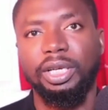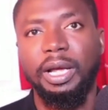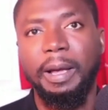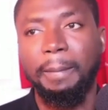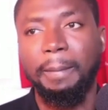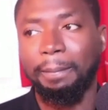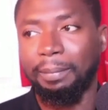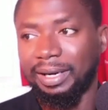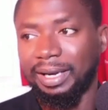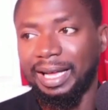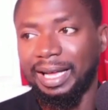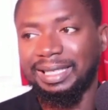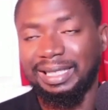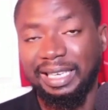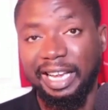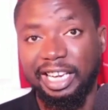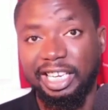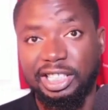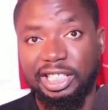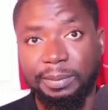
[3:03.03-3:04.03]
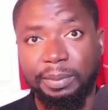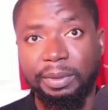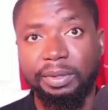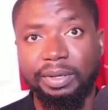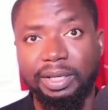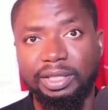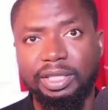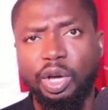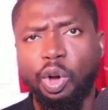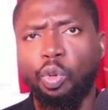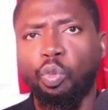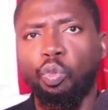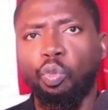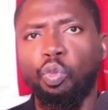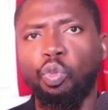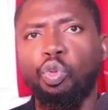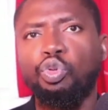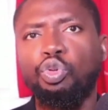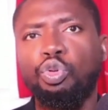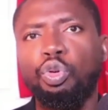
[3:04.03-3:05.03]
Players that are experienced, who
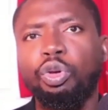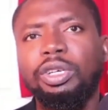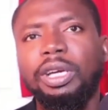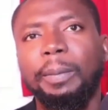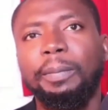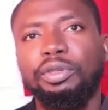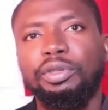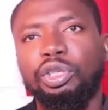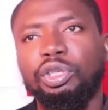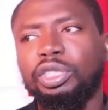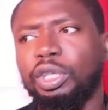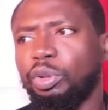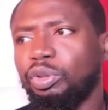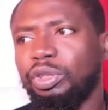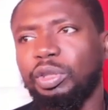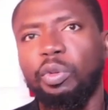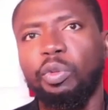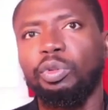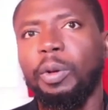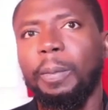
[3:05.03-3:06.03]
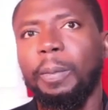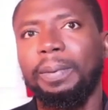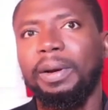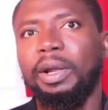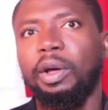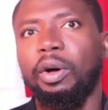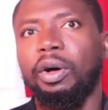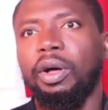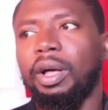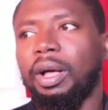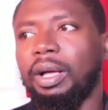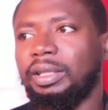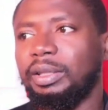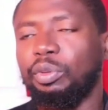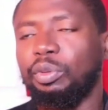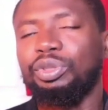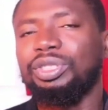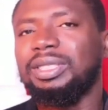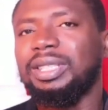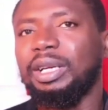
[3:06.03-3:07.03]
know their position. They know they will not play. They won't
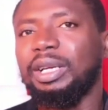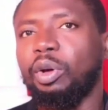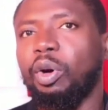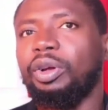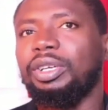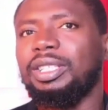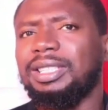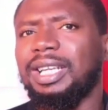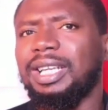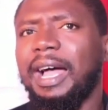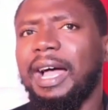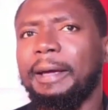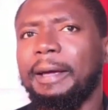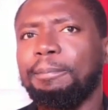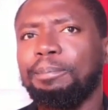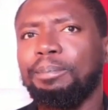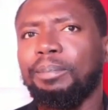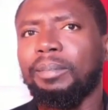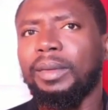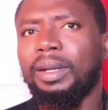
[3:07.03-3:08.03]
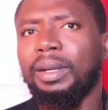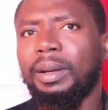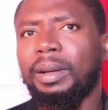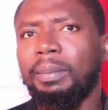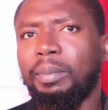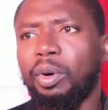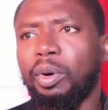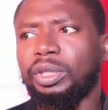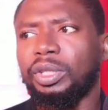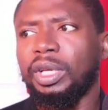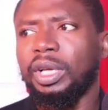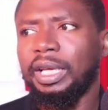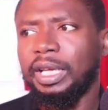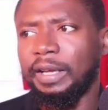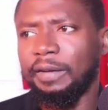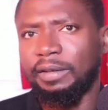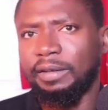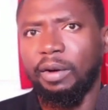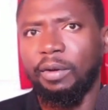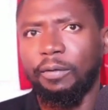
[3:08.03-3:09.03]
start all the time. But if
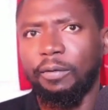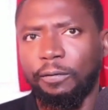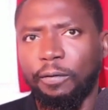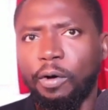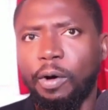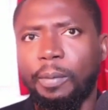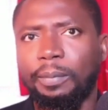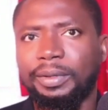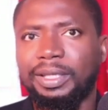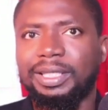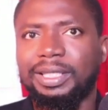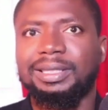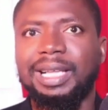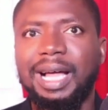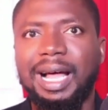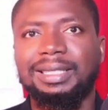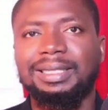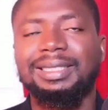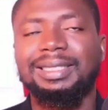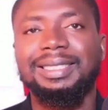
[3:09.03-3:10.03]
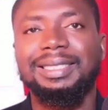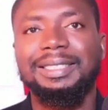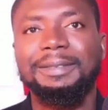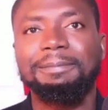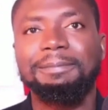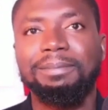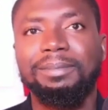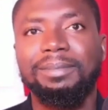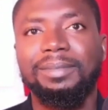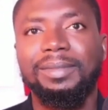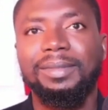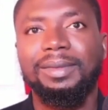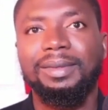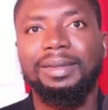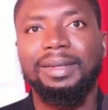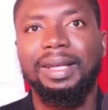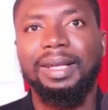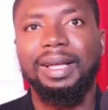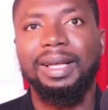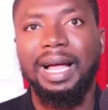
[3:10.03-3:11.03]
they're on form, they start.
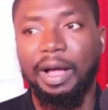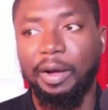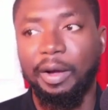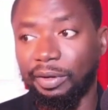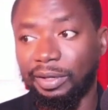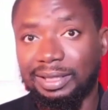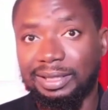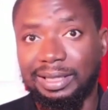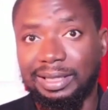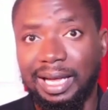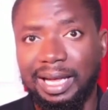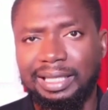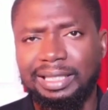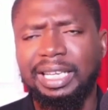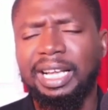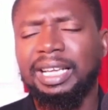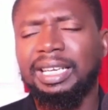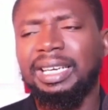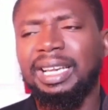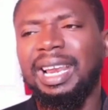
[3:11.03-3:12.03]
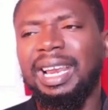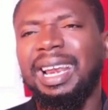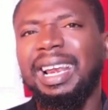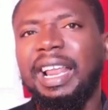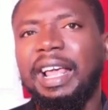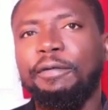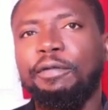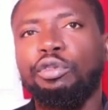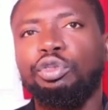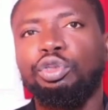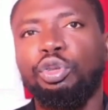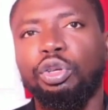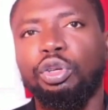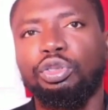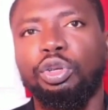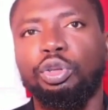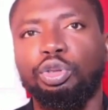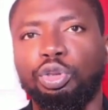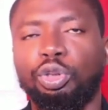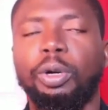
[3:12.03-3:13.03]
And when they start, the level does not
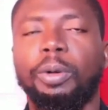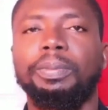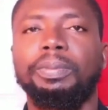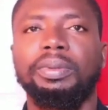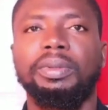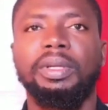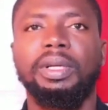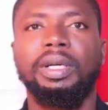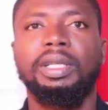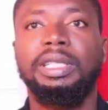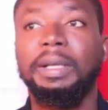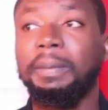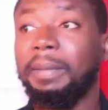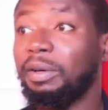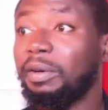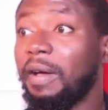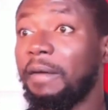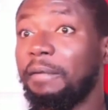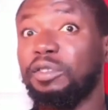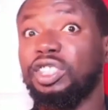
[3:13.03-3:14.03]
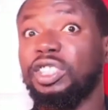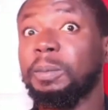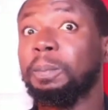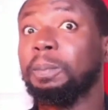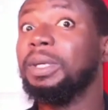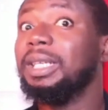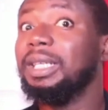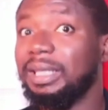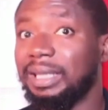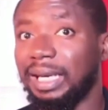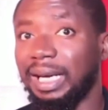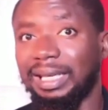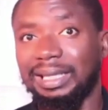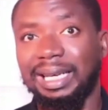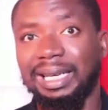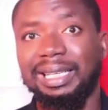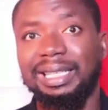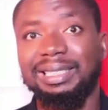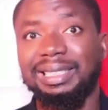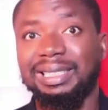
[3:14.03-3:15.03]
drop. They might not have the speed and the
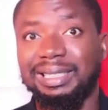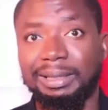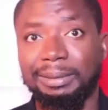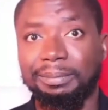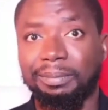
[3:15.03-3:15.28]
athleticism.